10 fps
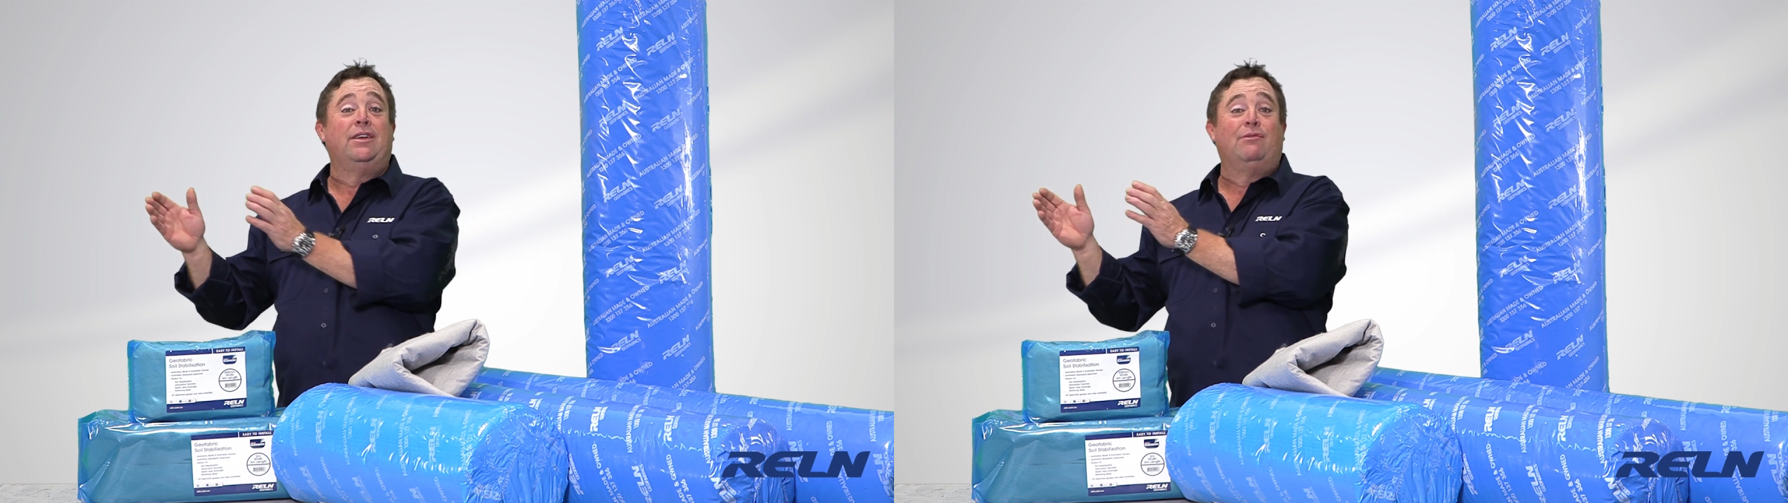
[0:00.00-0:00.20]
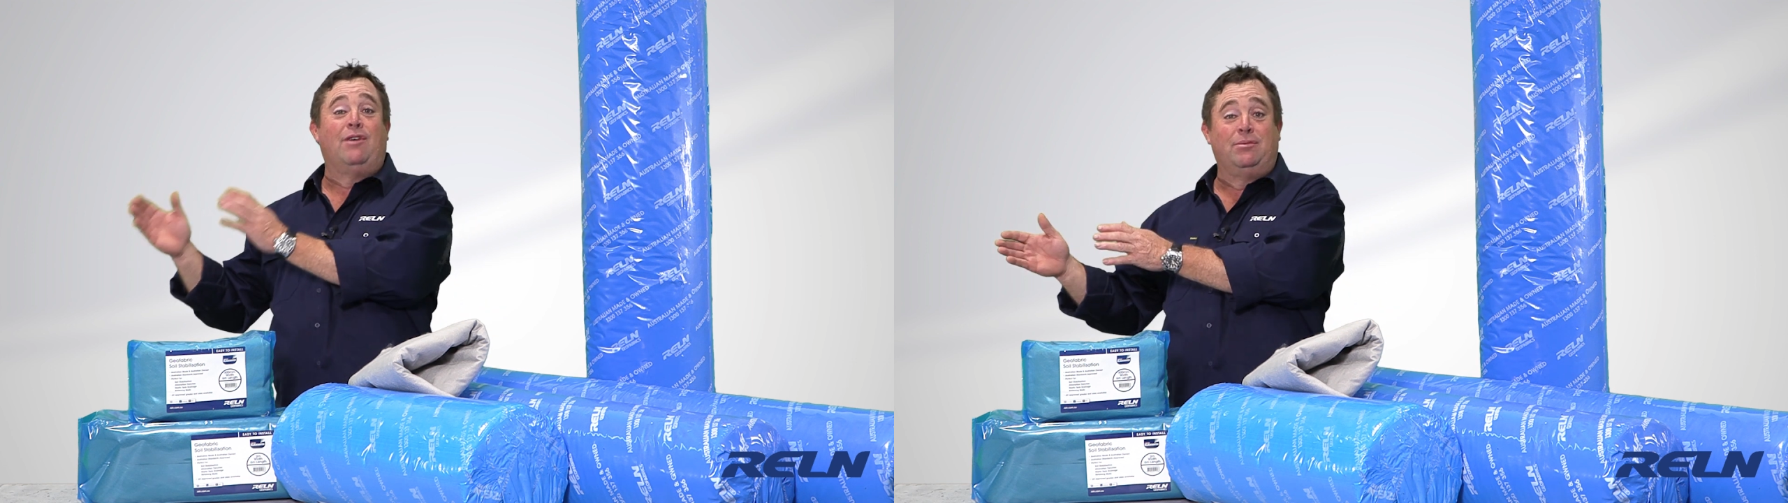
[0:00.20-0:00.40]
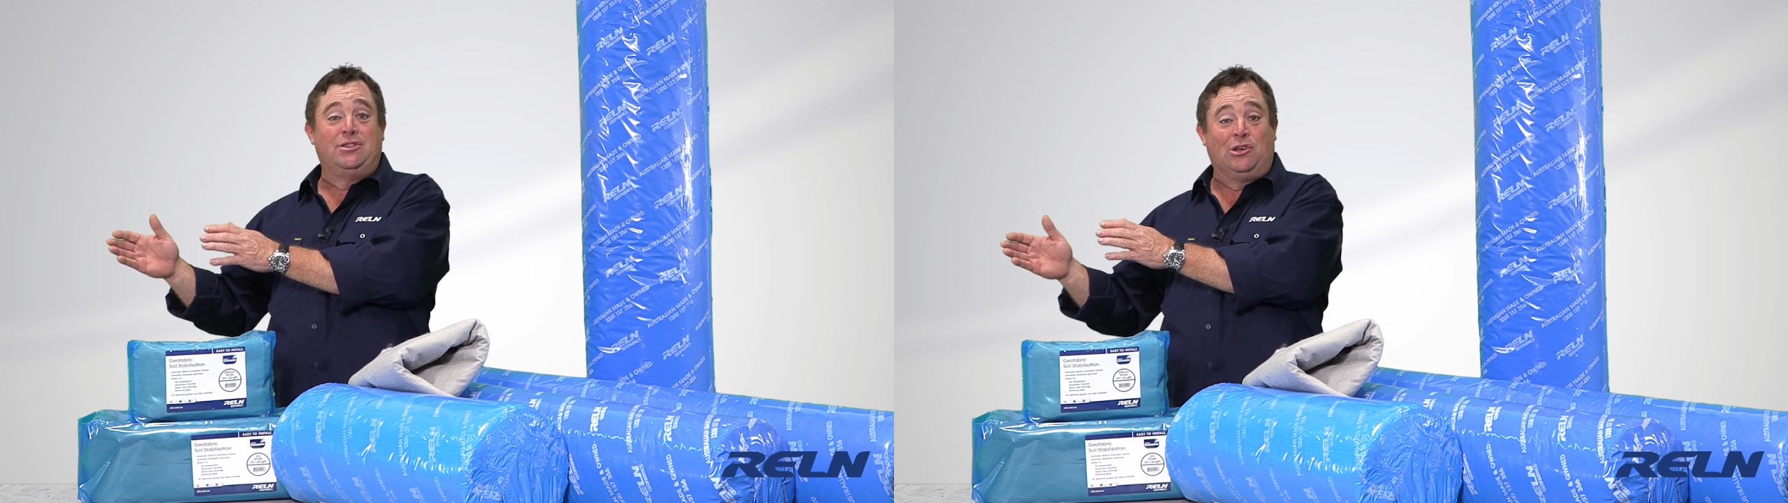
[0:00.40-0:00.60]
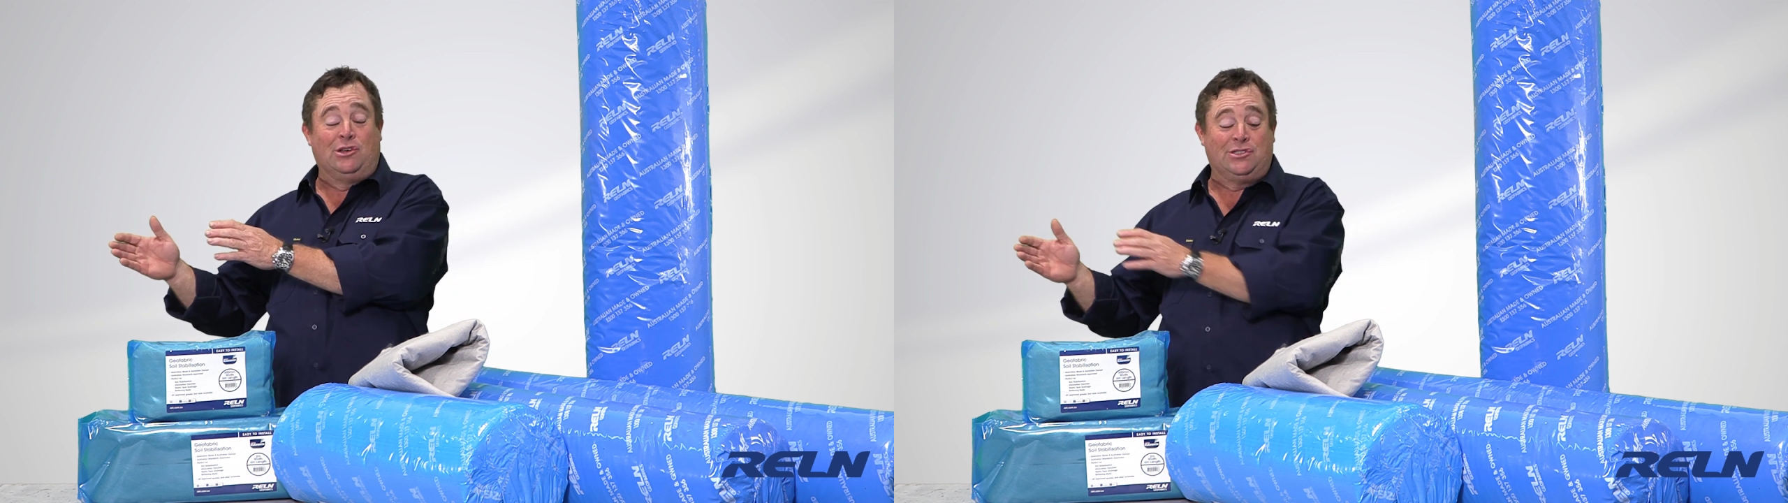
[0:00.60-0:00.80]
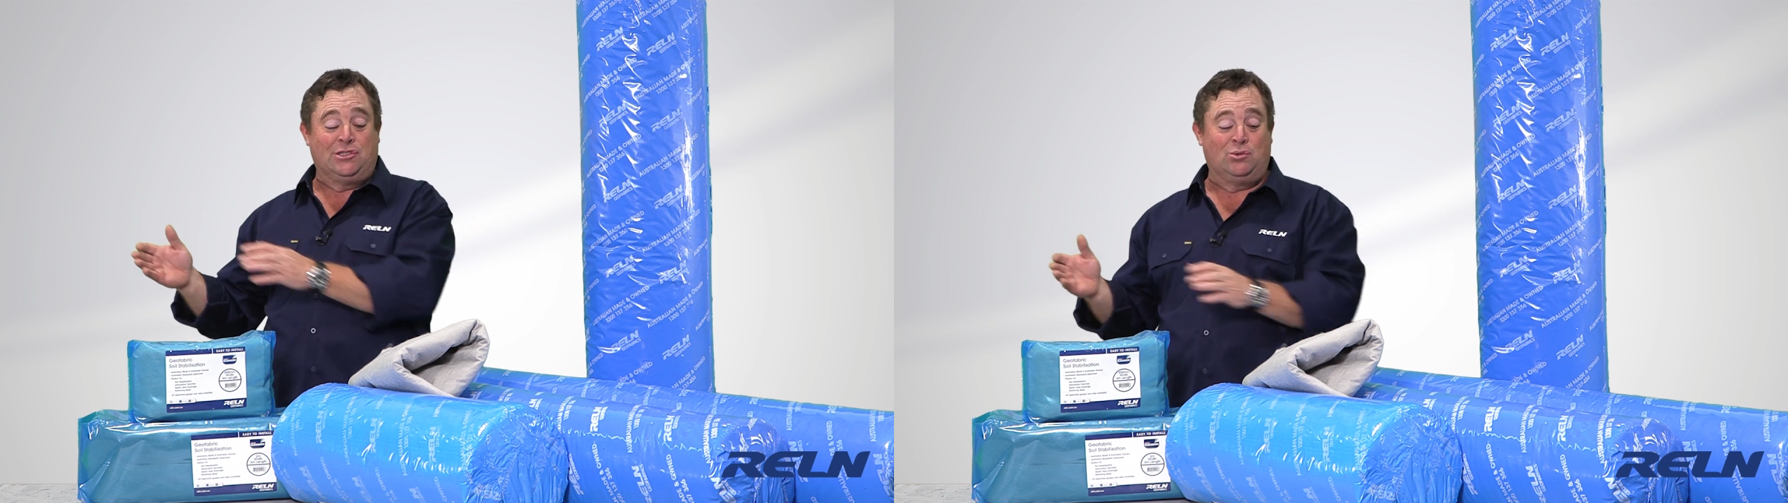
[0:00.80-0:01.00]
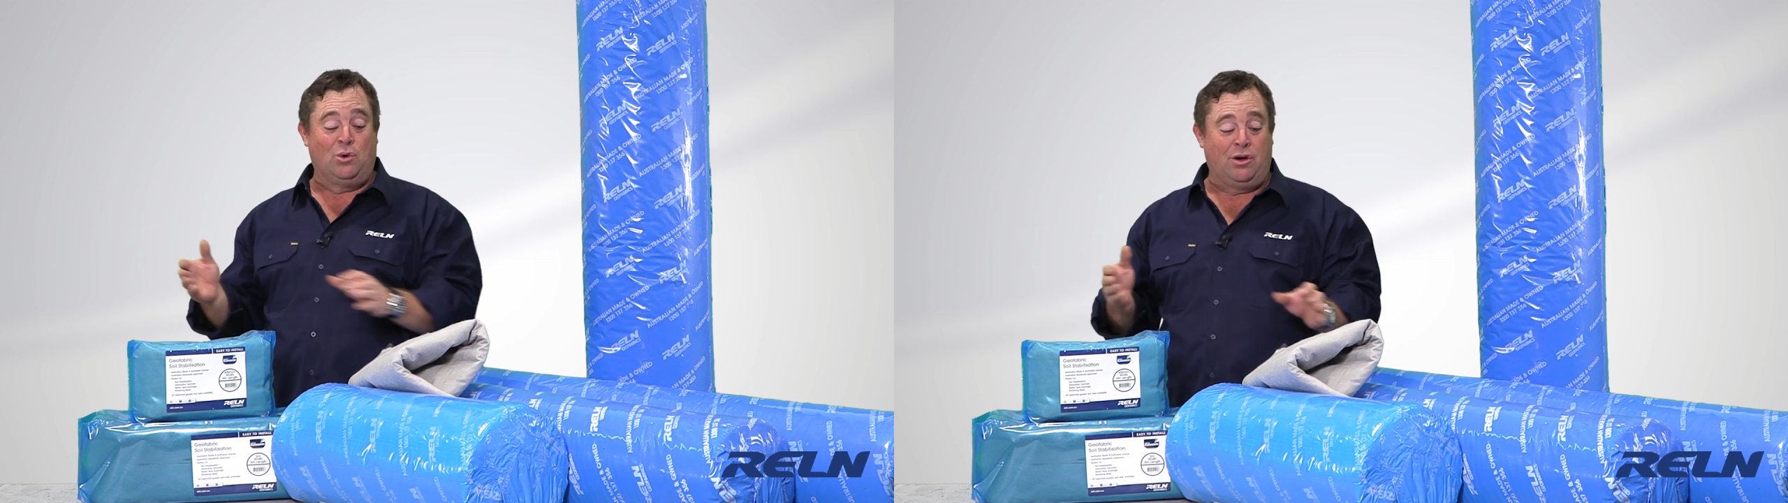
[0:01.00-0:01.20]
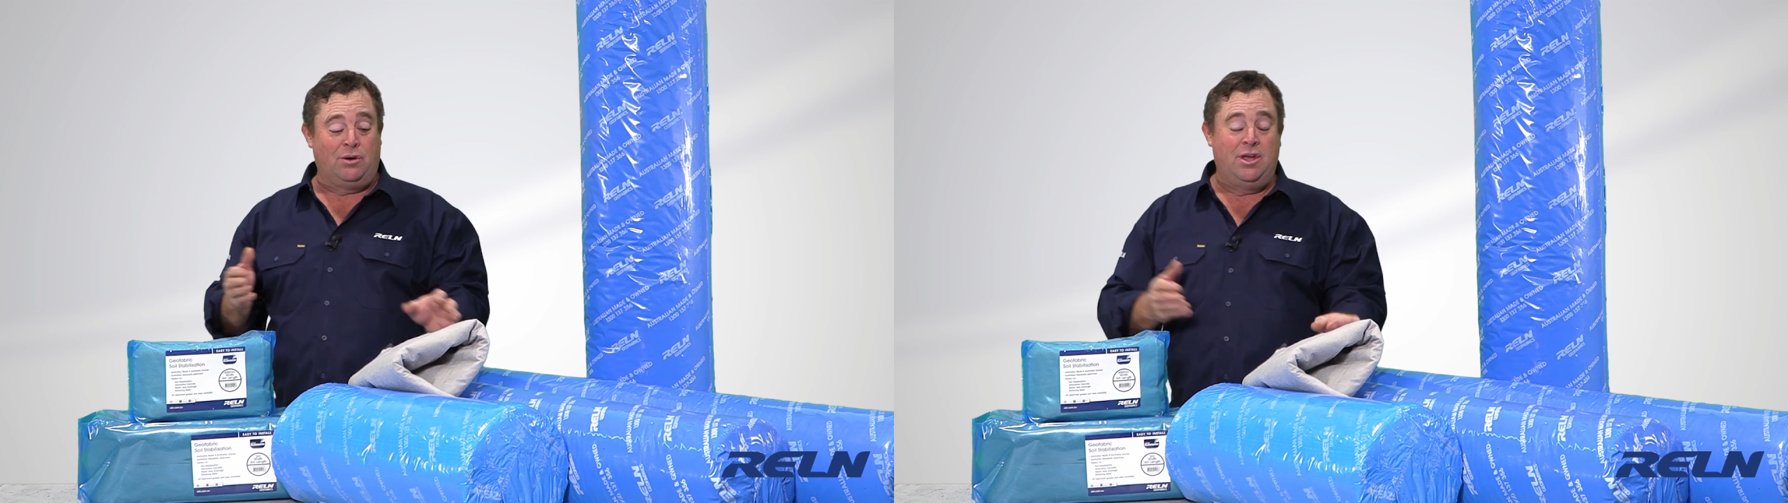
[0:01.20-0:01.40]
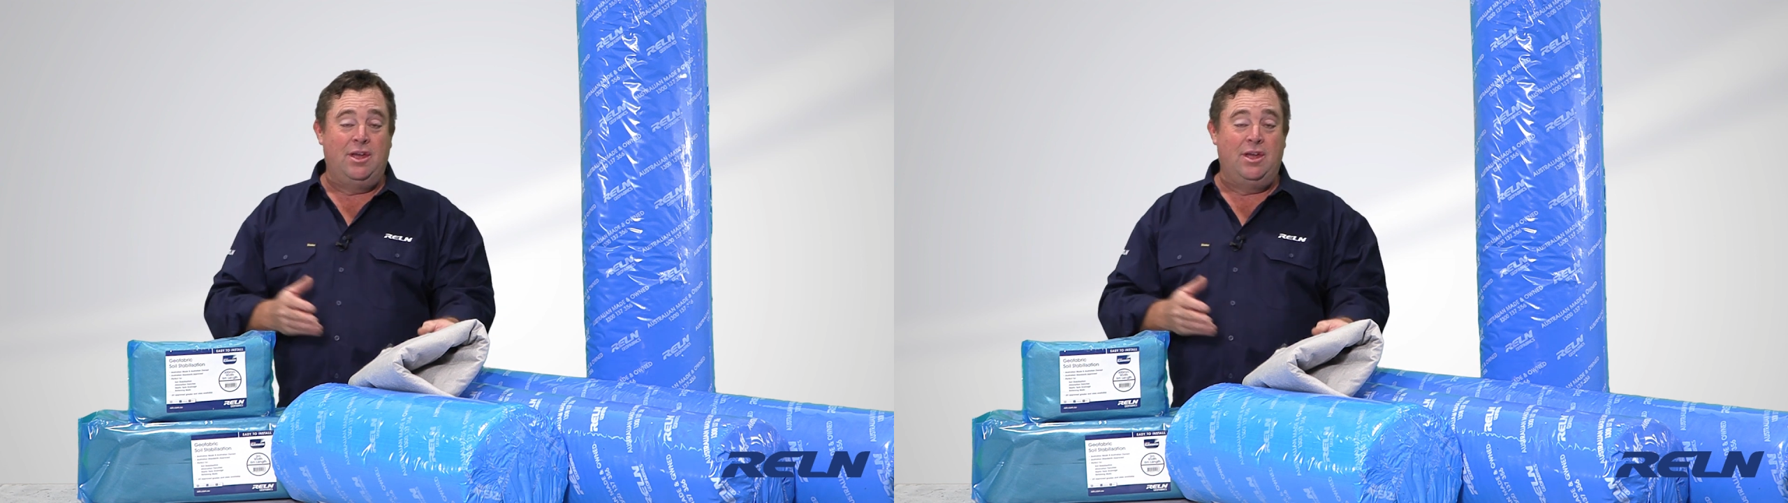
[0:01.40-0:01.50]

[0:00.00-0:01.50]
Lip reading: in rubbish costs as well.